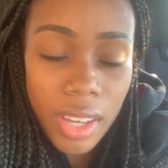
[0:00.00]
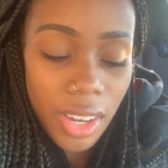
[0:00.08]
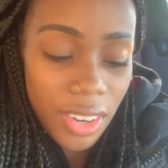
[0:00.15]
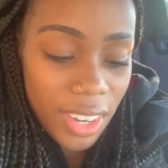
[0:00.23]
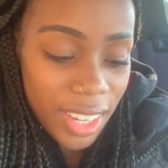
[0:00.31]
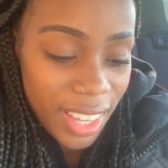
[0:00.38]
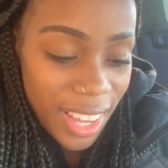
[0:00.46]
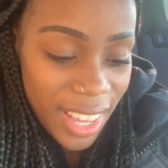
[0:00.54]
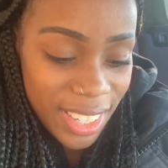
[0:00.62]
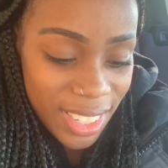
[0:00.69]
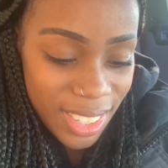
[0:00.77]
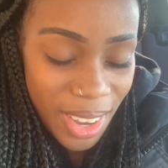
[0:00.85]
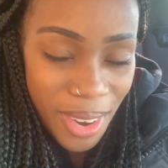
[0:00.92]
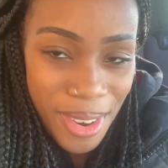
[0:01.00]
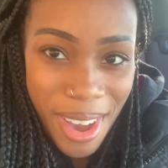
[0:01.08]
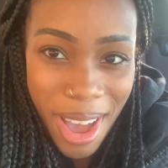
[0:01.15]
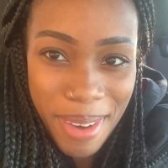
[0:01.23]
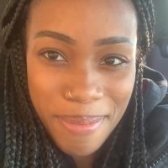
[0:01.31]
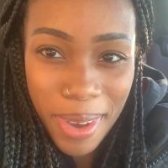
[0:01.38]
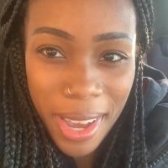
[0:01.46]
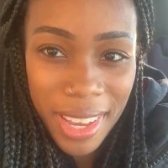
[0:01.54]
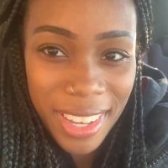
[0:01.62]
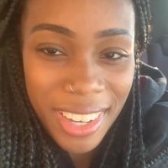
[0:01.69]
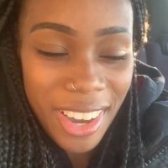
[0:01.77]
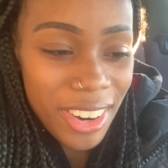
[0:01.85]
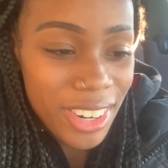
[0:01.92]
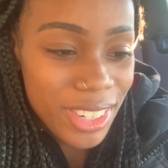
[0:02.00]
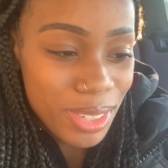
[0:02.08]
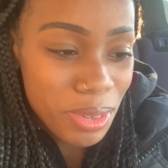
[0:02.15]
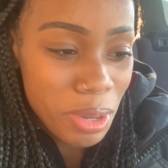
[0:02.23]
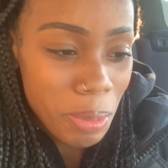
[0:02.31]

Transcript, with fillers: All right, guys. So Amaya got her school